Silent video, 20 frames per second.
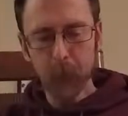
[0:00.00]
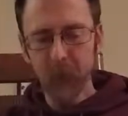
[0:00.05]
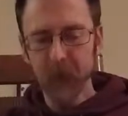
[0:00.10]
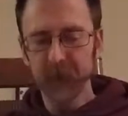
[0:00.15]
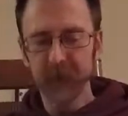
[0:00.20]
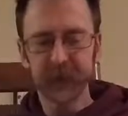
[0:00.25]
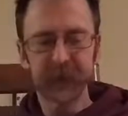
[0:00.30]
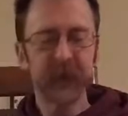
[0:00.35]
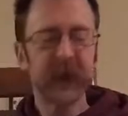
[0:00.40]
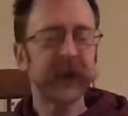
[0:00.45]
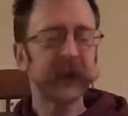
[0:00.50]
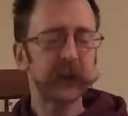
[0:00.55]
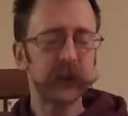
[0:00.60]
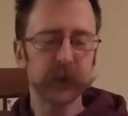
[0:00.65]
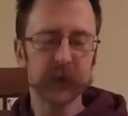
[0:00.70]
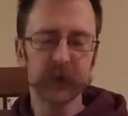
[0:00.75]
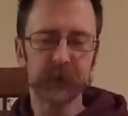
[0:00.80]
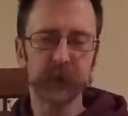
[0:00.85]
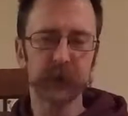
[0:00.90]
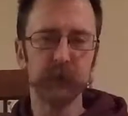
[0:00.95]
the texture
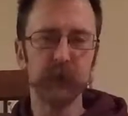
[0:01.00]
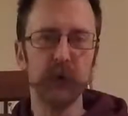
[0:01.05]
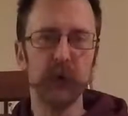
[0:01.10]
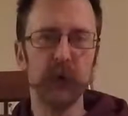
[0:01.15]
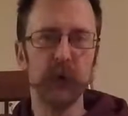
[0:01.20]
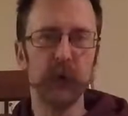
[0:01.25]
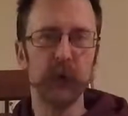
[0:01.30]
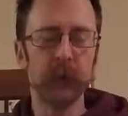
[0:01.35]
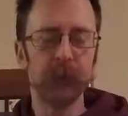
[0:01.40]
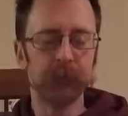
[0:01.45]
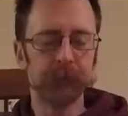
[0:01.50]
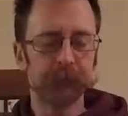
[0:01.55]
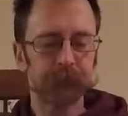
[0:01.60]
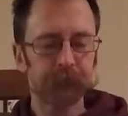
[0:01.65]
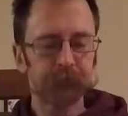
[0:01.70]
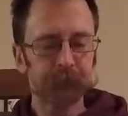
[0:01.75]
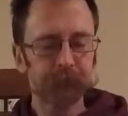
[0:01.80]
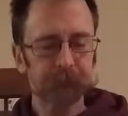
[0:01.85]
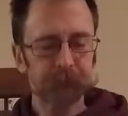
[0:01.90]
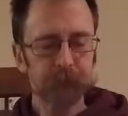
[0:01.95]
is smooth.
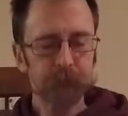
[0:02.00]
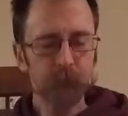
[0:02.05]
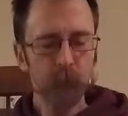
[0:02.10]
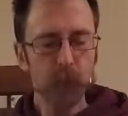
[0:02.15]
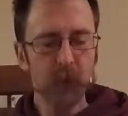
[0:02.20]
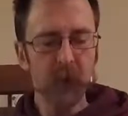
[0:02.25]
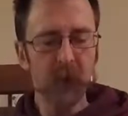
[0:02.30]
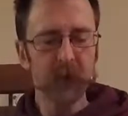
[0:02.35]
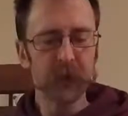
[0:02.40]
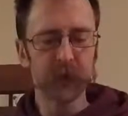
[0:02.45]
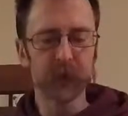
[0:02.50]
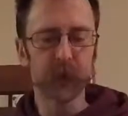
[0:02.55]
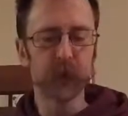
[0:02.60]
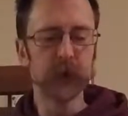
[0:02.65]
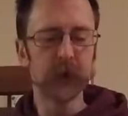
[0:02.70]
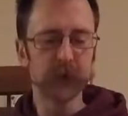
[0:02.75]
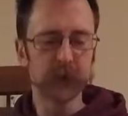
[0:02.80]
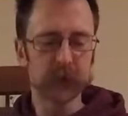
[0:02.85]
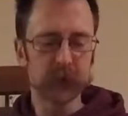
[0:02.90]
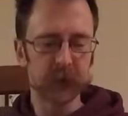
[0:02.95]
The fruit
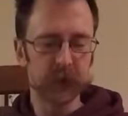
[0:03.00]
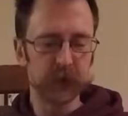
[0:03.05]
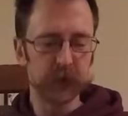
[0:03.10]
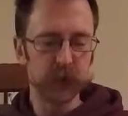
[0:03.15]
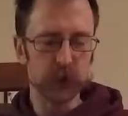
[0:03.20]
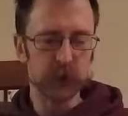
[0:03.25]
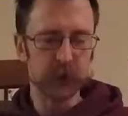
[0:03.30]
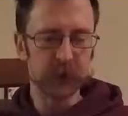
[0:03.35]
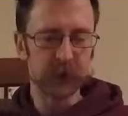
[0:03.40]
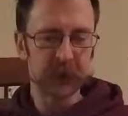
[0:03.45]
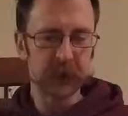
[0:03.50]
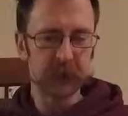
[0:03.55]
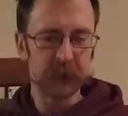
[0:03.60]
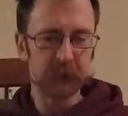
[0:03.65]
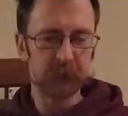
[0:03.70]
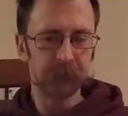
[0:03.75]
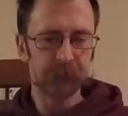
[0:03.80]
is really juicy.